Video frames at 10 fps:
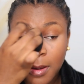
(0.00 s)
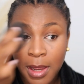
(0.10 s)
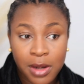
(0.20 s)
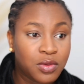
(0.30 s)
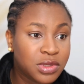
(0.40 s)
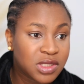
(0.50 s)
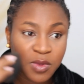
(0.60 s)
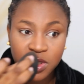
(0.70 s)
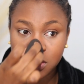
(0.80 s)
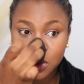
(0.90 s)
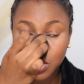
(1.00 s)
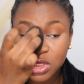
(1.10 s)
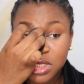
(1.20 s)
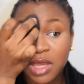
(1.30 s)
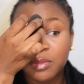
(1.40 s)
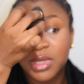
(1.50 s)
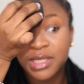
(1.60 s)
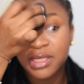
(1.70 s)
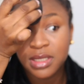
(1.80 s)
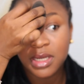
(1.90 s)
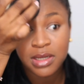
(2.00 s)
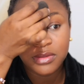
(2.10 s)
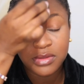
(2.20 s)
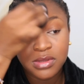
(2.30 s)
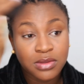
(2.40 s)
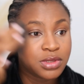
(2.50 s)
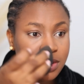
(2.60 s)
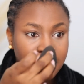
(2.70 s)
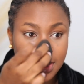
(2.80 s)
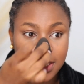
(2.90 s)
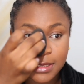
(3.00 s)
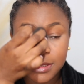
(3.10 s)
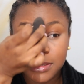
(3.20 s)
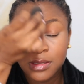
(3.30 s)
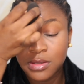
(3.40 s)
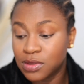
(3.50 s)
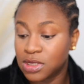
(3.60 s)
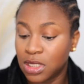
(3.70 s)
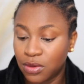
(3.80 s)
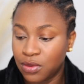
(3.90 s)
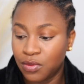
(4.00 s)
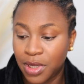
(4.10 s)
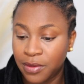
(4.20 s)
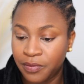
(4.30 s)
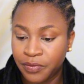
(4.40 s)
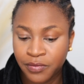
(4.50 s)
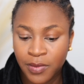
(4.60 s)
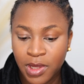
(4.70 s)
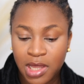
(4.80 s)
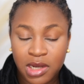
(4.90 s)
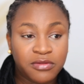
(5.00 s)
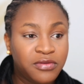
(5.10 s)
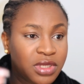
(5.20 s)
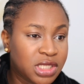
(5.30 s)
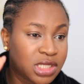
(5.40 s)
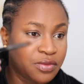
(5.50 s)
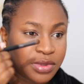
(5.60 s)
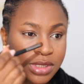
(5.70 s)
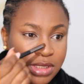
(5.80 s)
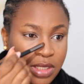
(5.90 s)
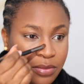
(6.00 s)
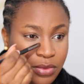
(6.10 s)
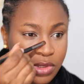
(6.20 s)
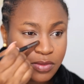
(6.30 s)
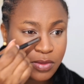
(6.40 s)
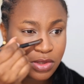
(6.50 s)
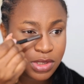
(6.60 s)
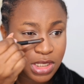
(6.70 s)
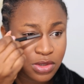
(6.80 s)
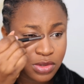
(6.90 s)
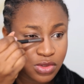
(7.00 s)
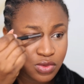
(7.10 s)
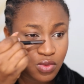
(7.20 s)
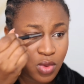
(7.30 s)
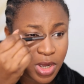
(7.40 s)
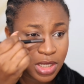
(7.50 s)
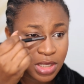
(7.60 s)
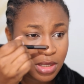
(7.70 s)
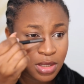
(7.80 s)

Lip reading: I don't want to spend so much time blending it out. So just little goes a long way. And I'll finish that with the same brush because it got too wide.